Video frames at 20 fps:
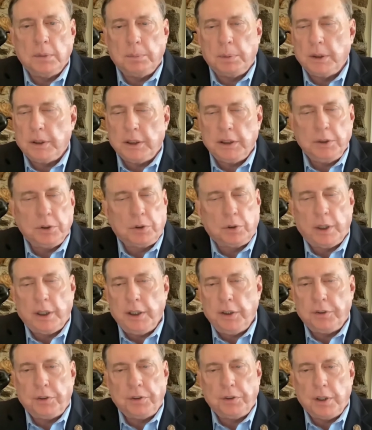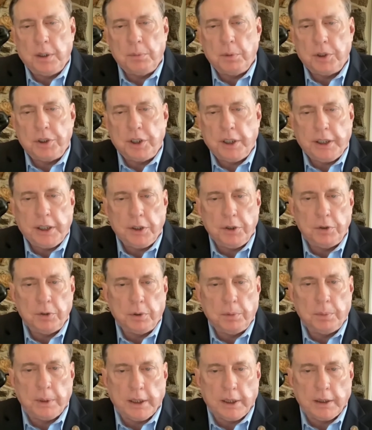But the Ukrainians, there's not much they can
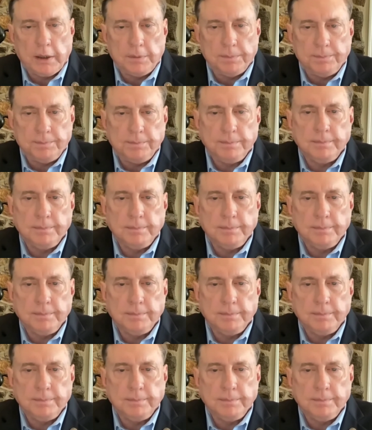do about it.